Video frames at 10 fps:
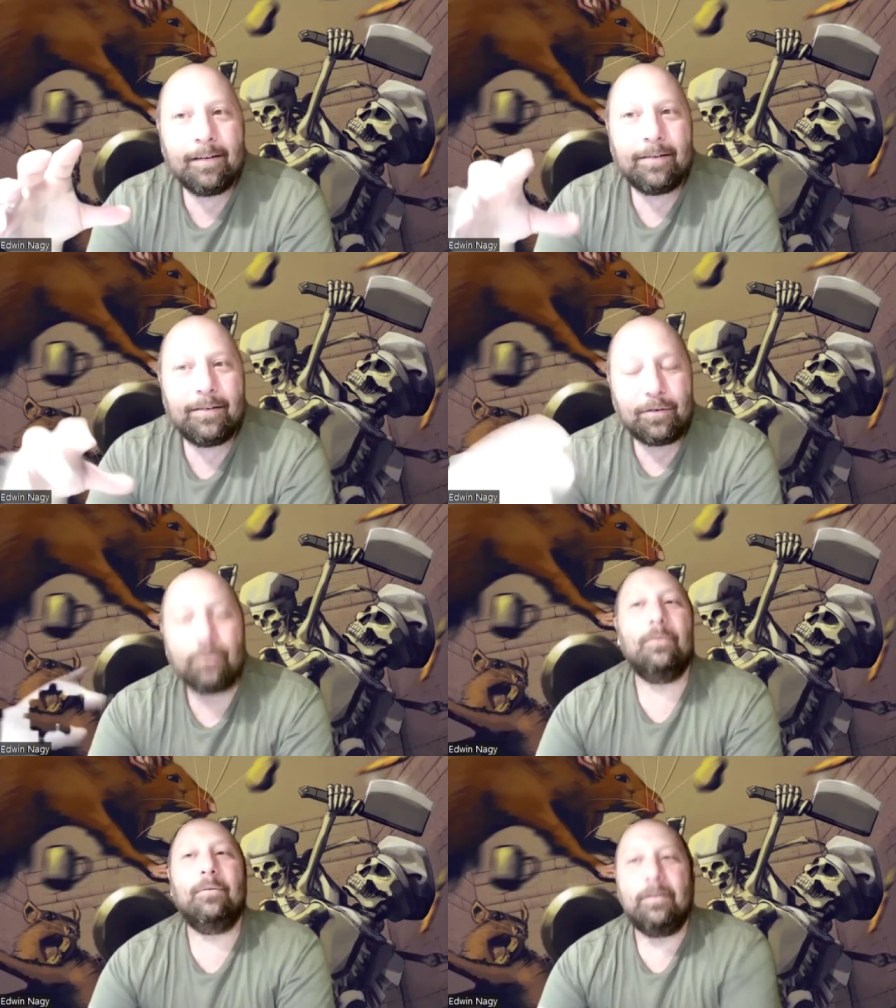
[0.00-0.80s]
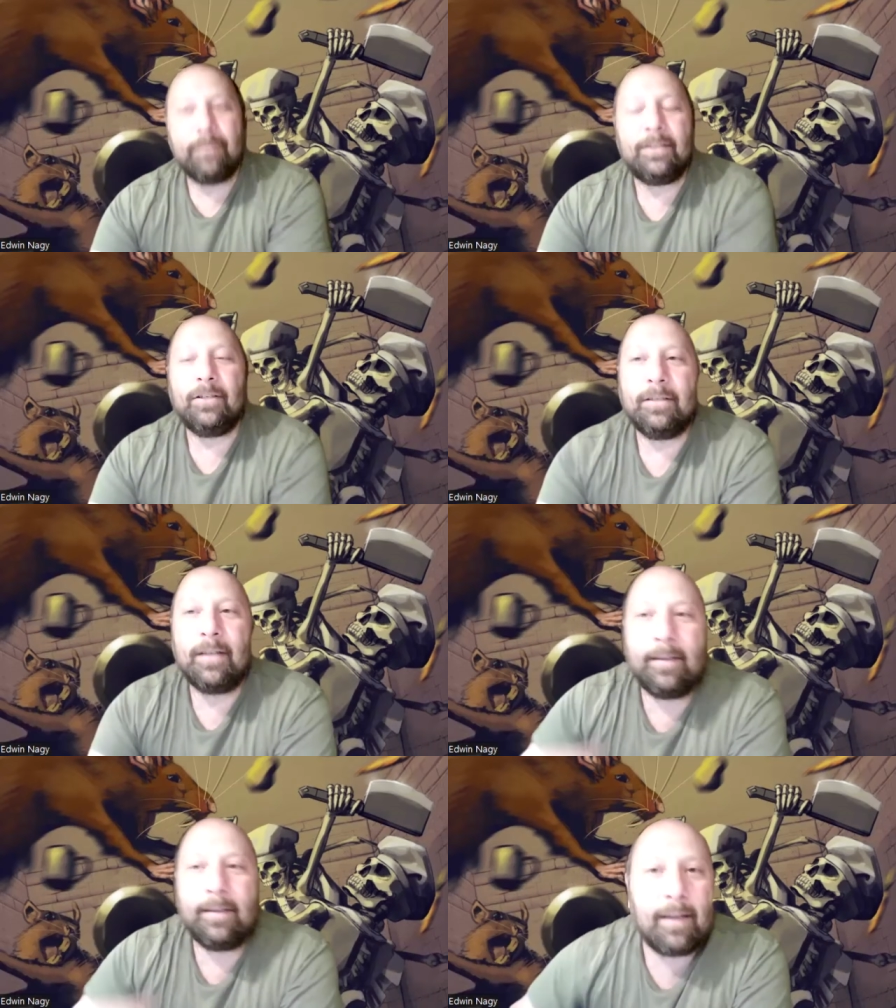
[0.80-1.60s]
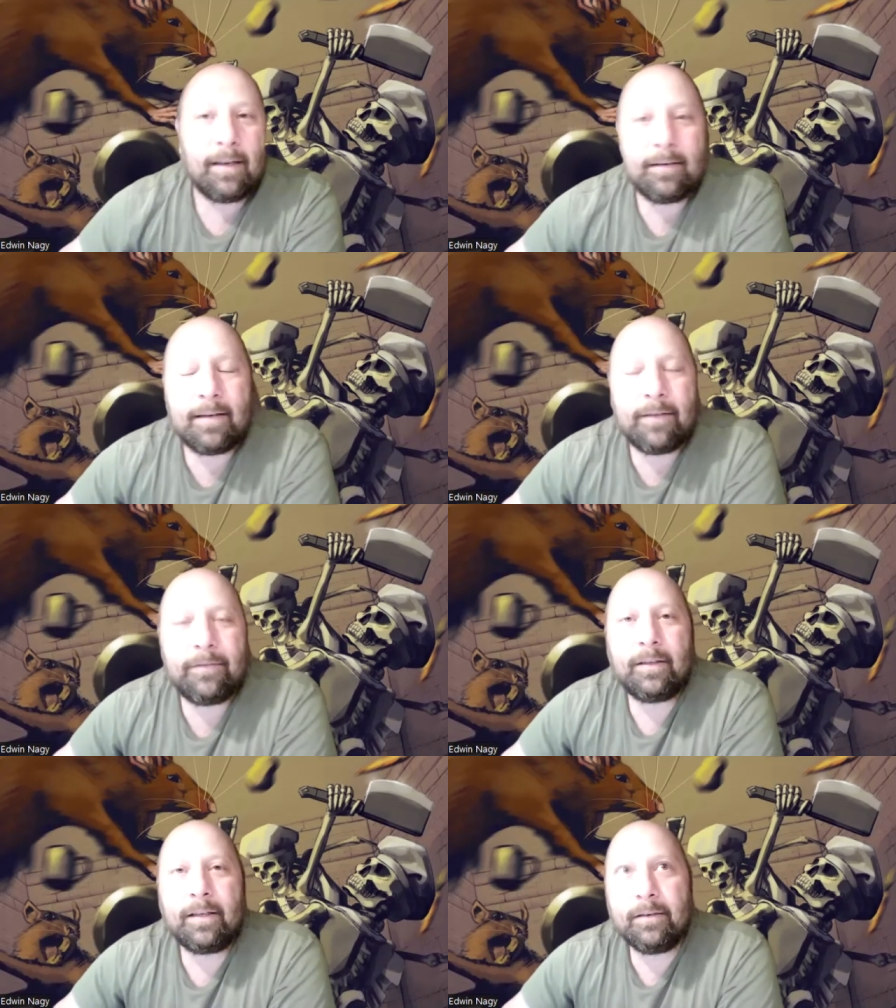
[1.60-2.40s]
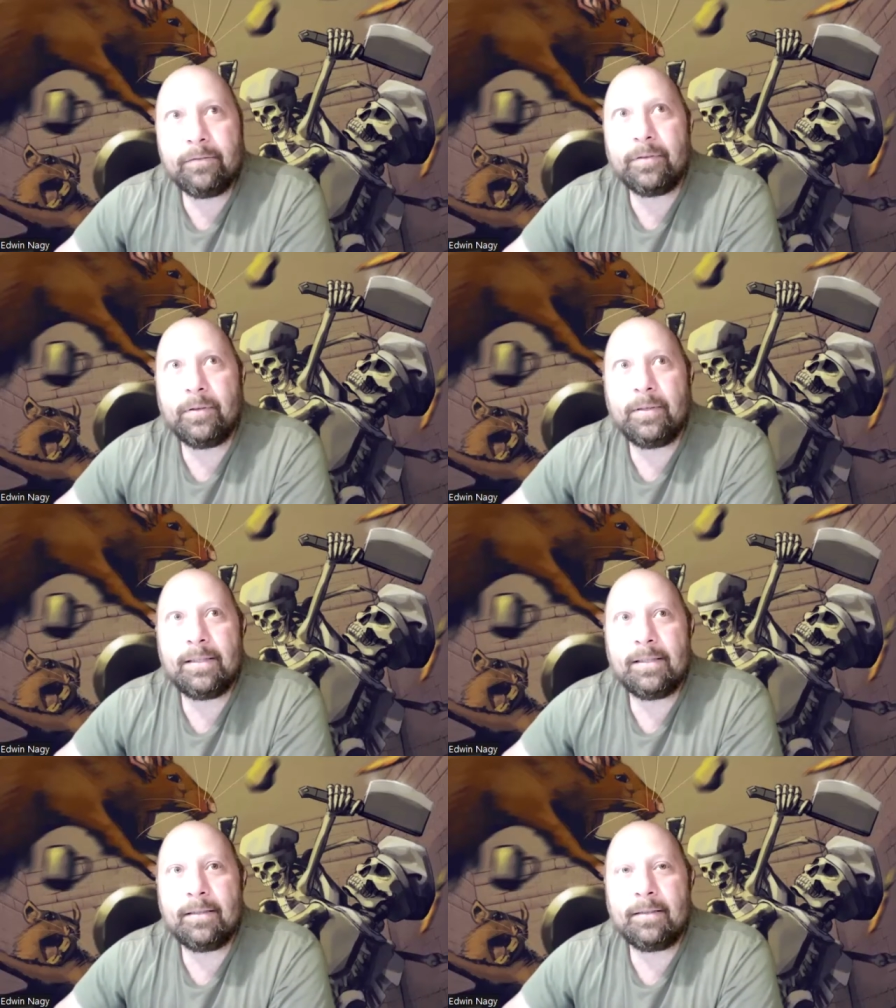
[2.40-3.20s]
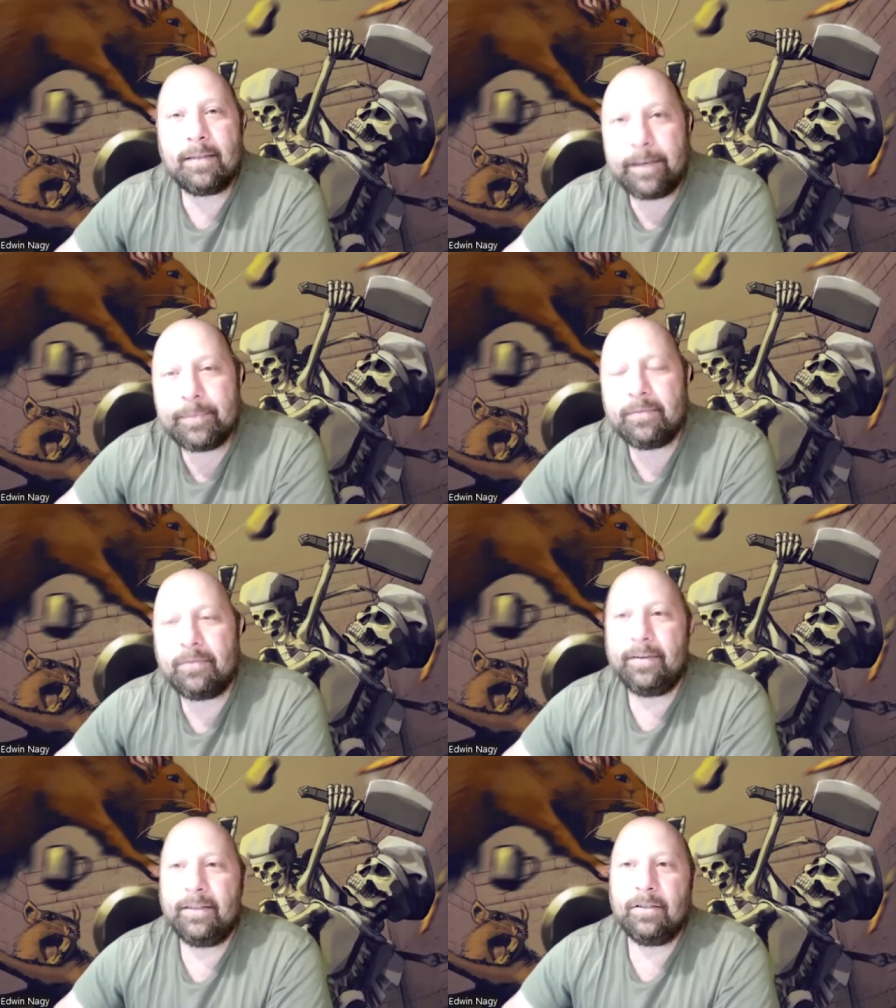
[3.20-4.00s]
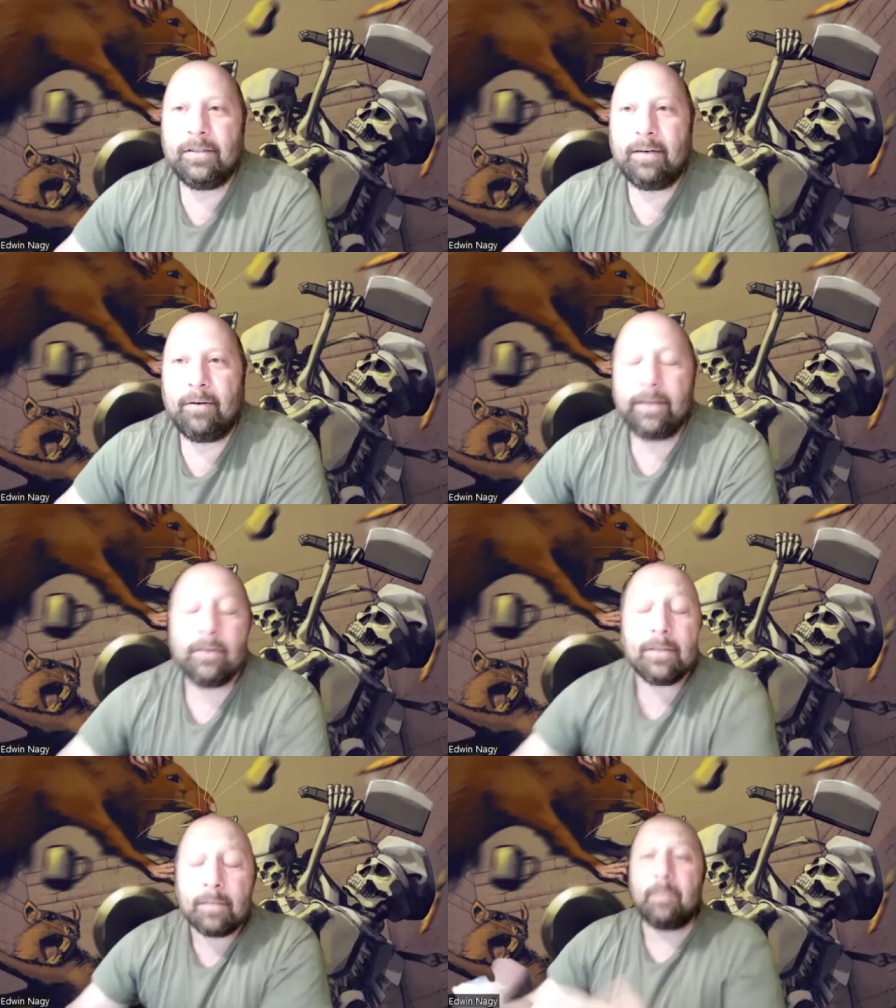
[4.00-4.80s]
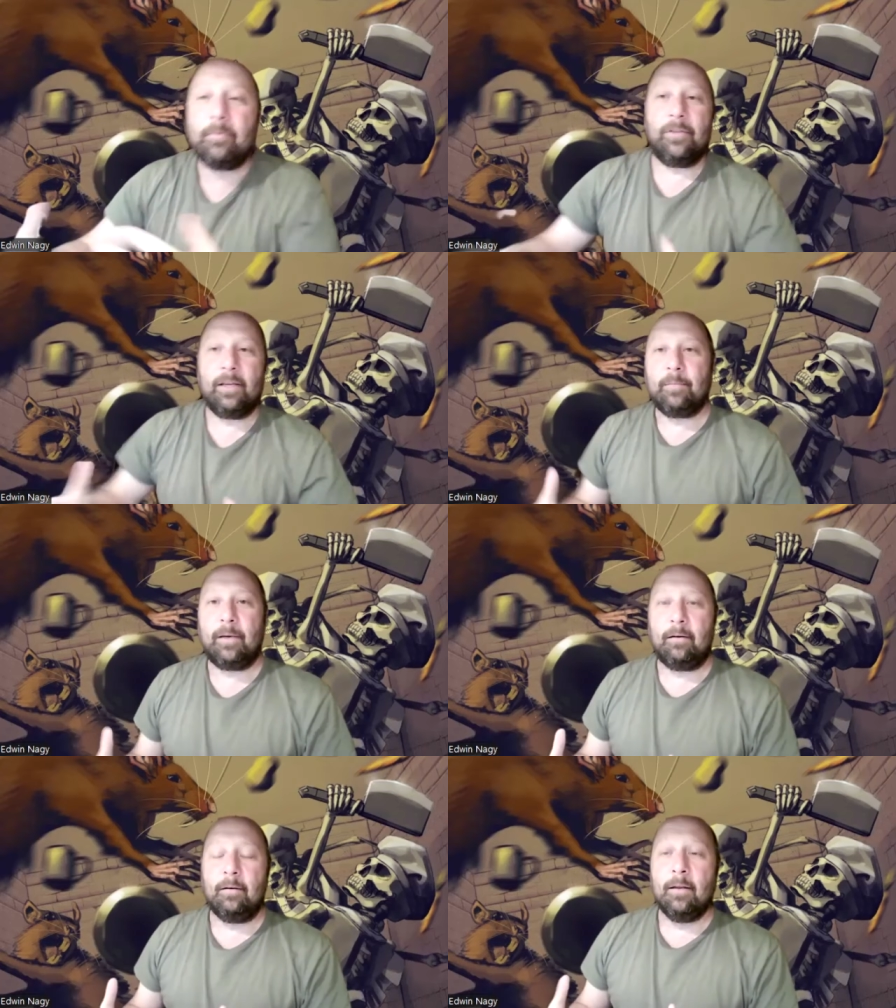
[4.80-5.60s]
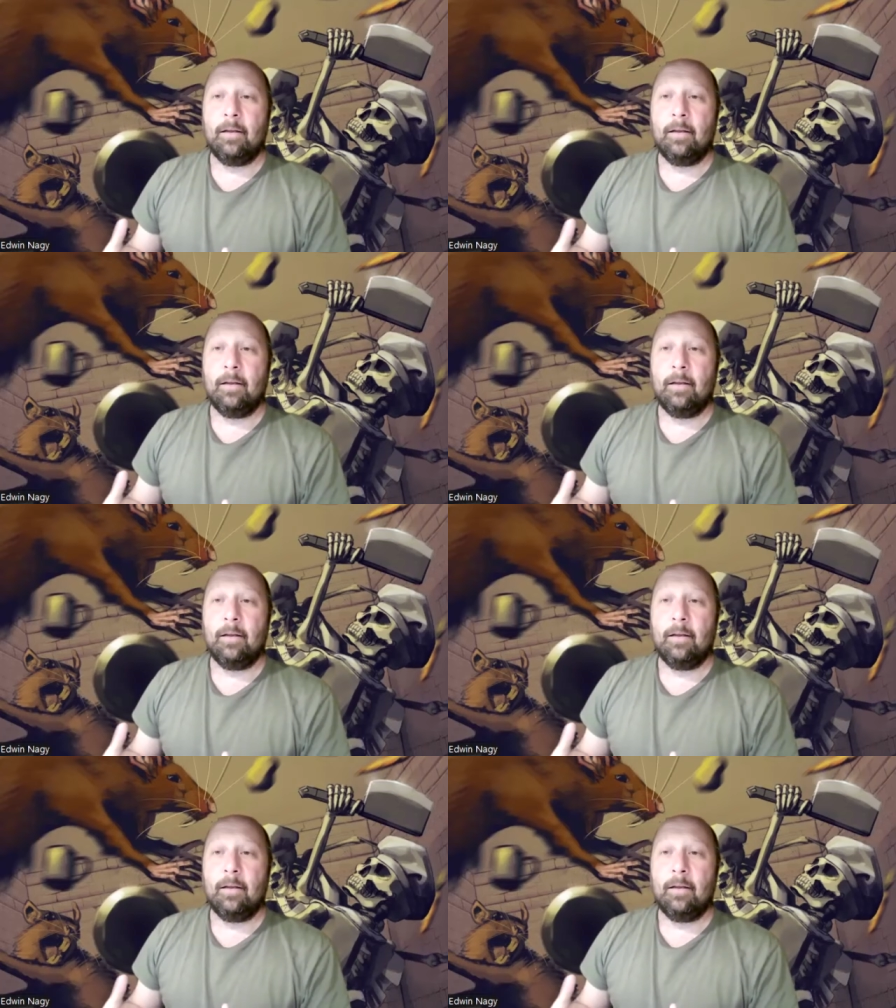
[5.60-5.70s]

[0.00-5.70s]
to adventures and i think that definitely influences the types of adventures i write you know some people think about